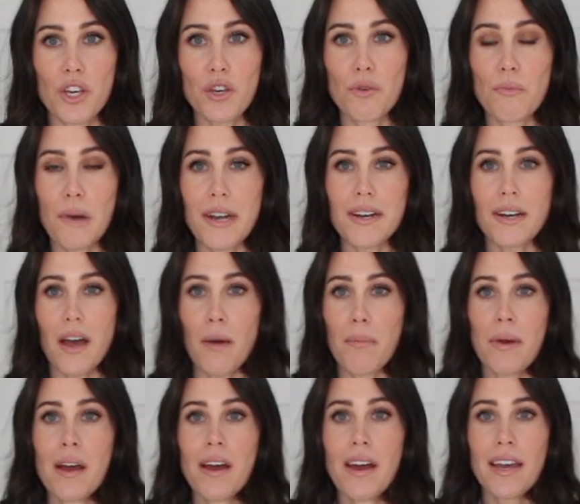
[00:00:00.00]
cute buttoned
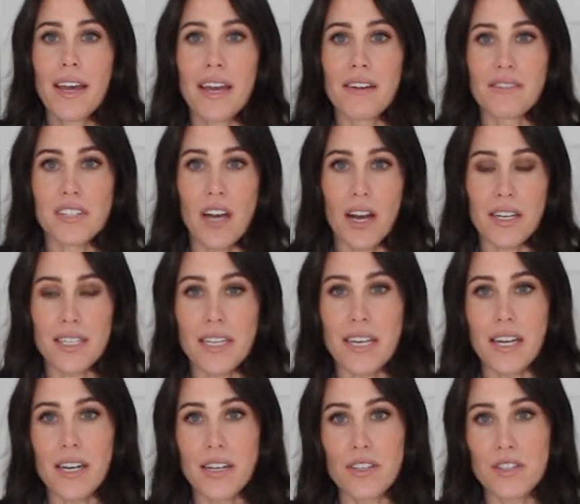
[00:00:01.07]
up, kind of tucked
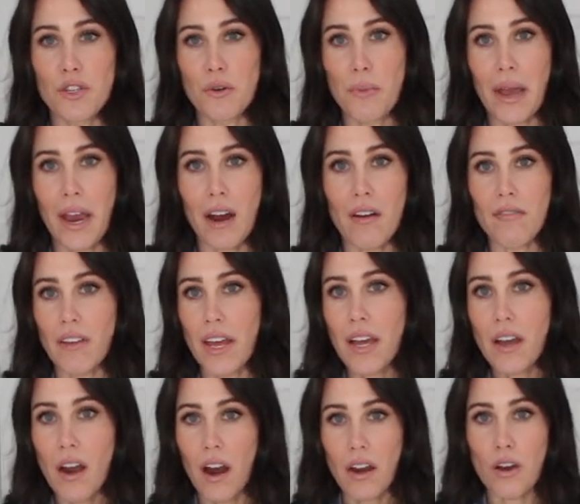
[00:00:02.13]
in to a pair of
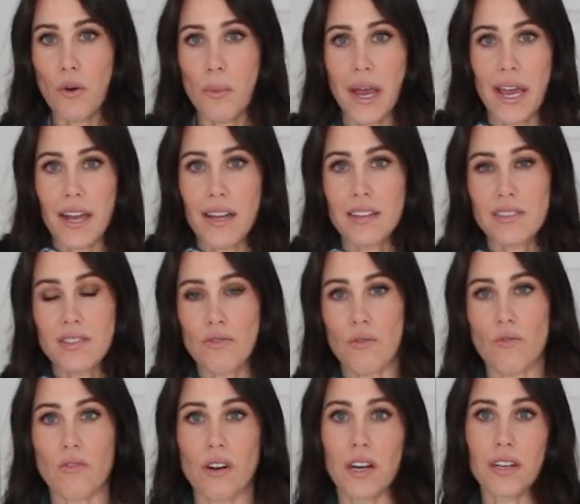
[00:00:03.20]
like cargo pants
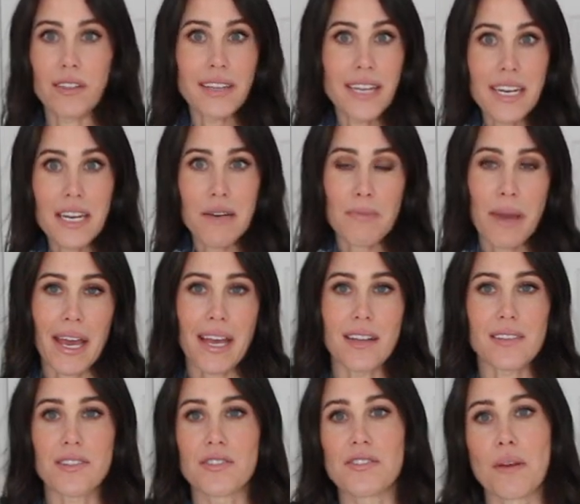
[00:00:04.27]
or linen
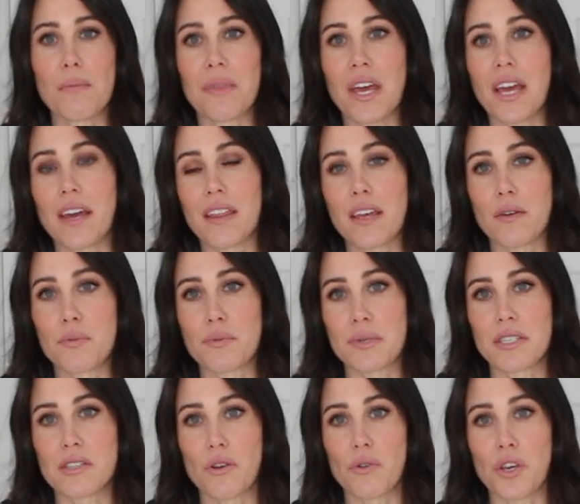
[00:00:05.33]
pants or something. I think it would
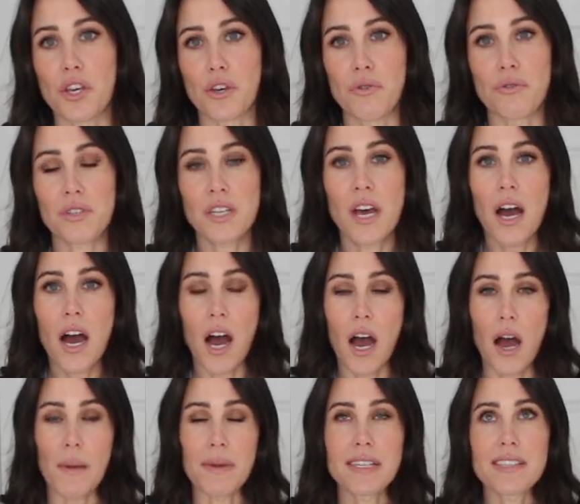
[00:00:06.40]
be so cute.
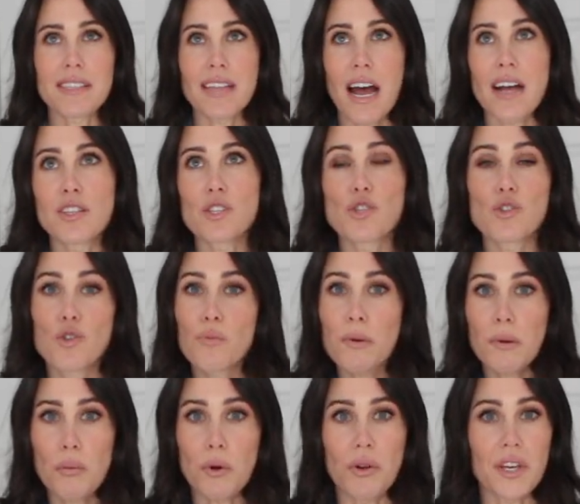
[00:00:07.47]
Um, it's not
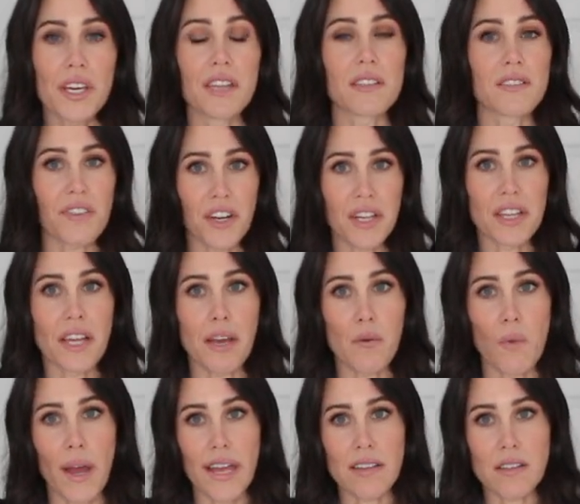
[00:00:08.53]
super bulky. It's very
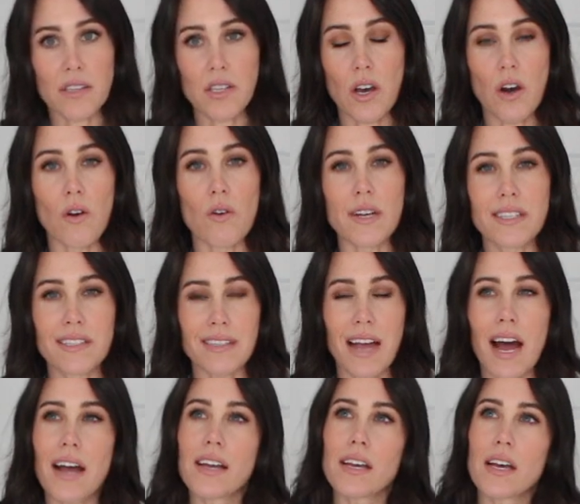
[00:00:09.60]
lightweight. So it's
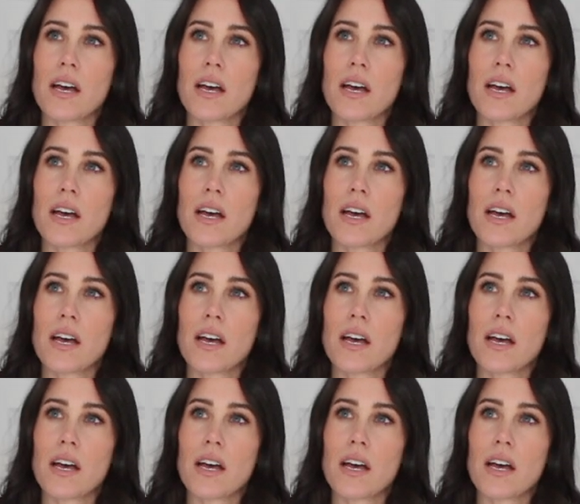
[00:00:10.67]
not